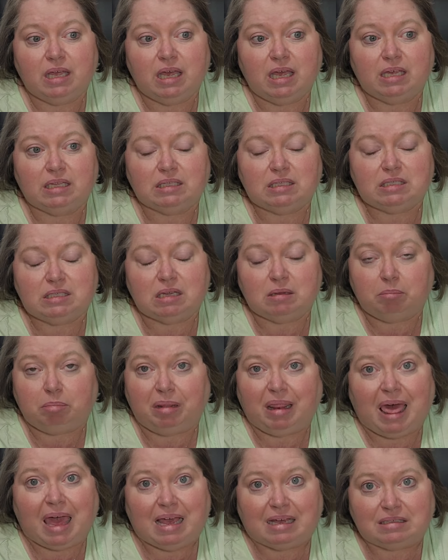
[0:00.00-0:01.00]
It's
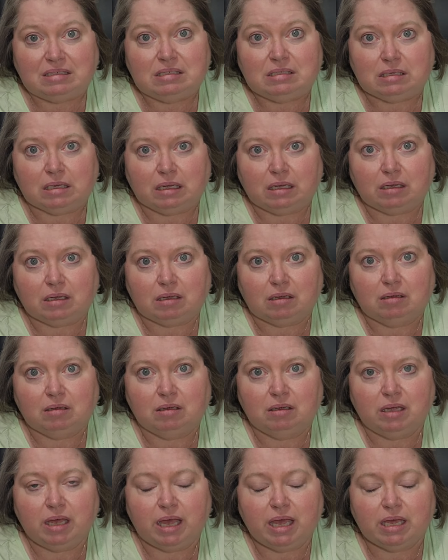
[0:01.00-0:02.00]
plastic.
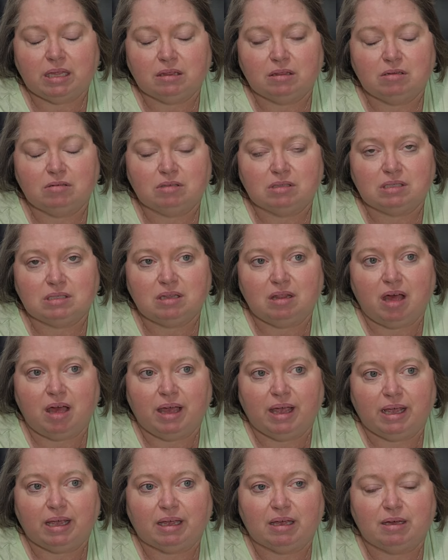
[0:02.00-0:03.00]
It looks
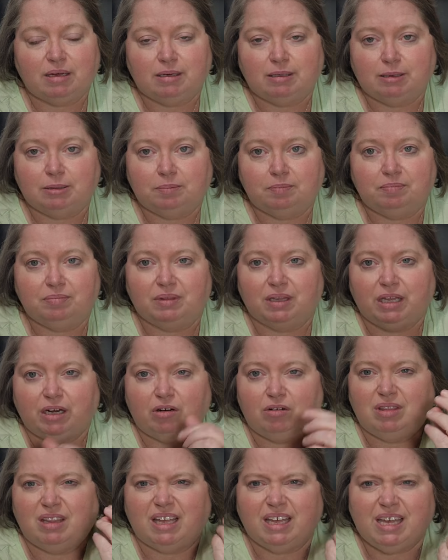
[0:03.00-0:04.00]
like
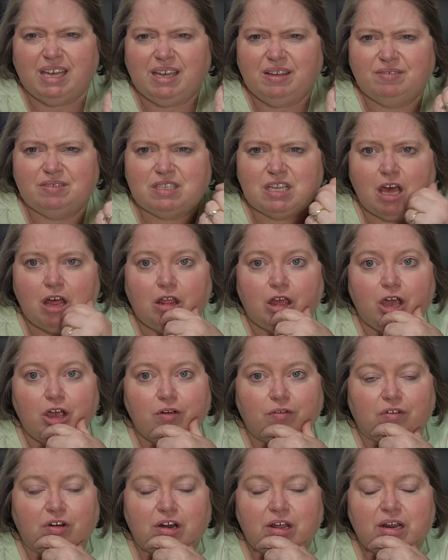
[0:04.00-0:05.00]
little leaves all
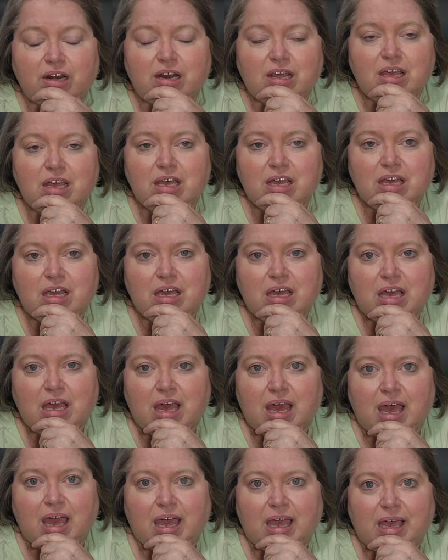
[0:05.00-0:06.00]
over it.
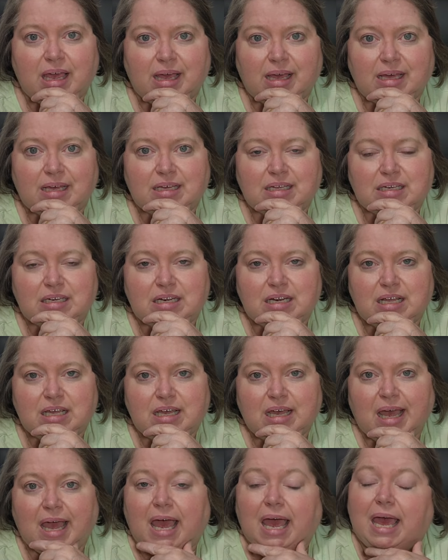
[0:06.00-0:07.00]
And
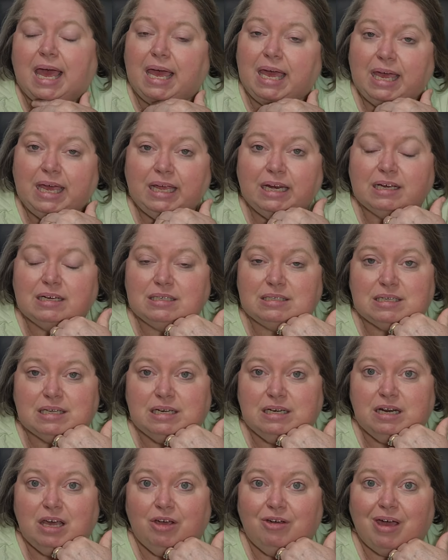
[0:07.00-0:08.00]
he
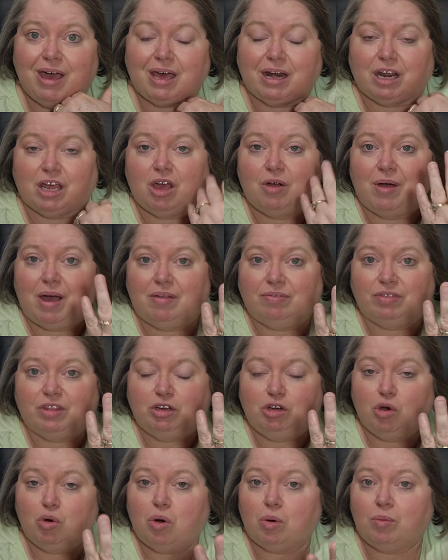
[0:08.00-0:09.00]
doesn't know how to go out the
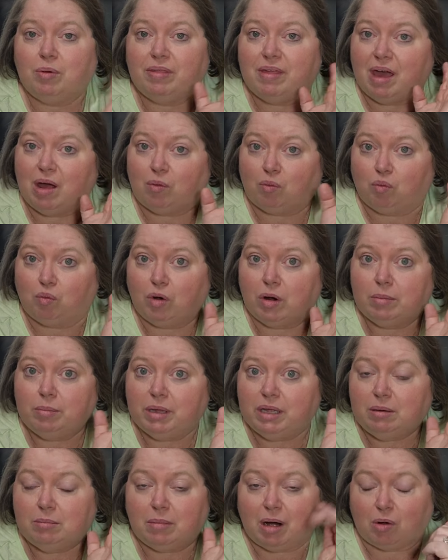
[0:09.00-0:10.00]
door without
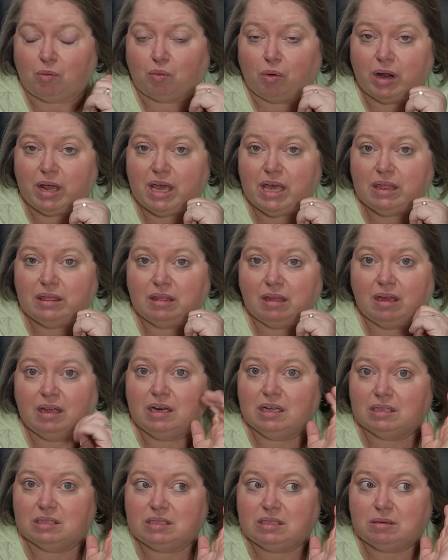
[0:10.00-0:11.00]
rubbing my wreath,
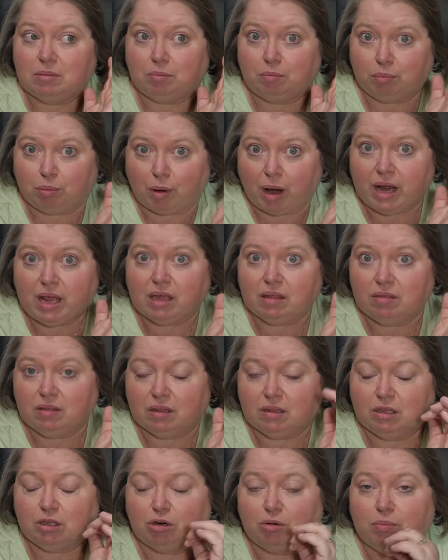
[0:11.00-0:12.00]
and it's breaking
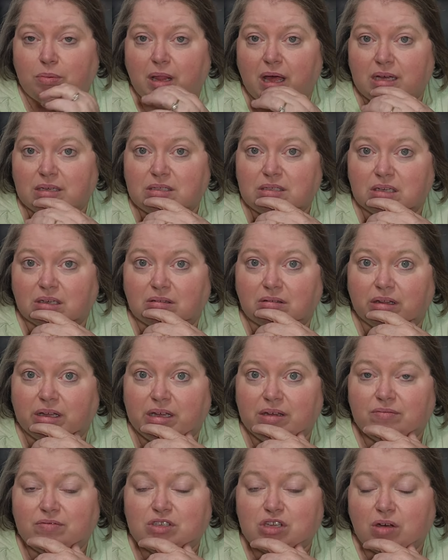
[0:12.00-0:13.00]
the little plastic
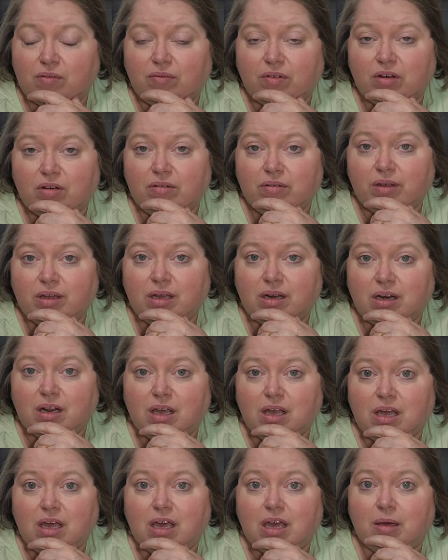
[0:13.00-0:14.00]
leaves off of it,
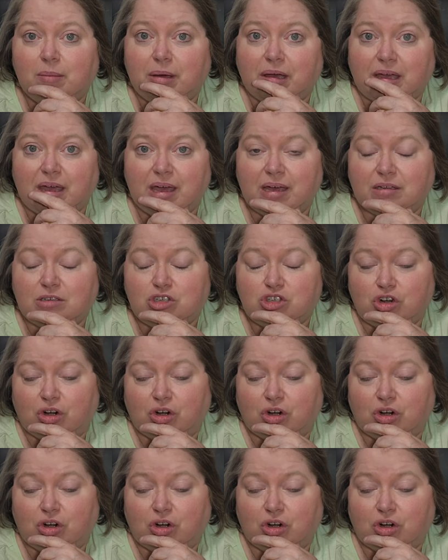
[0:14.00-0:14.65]
and my cat's